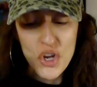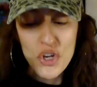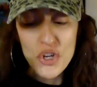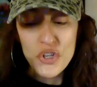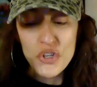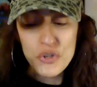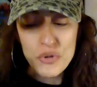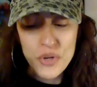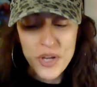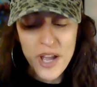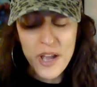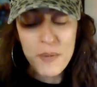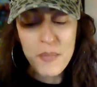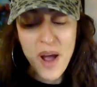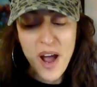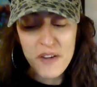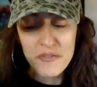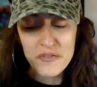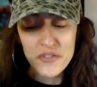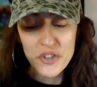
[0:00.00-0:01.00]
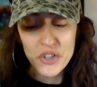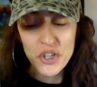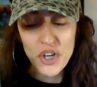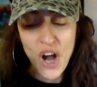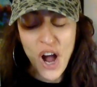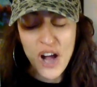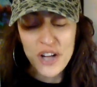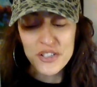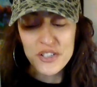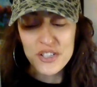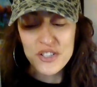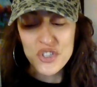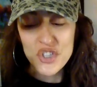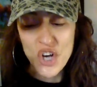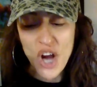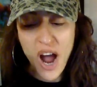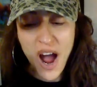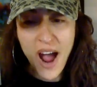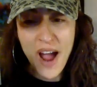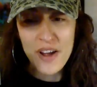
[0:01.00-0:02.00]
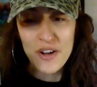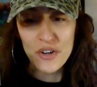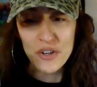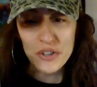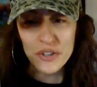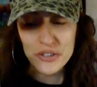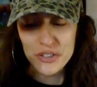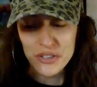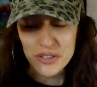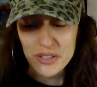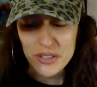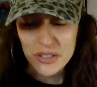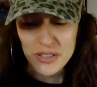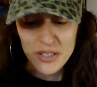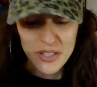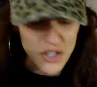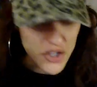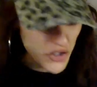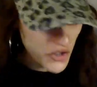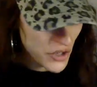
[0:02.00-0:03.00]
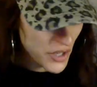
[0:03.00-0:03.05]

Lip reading: You came after God's child. You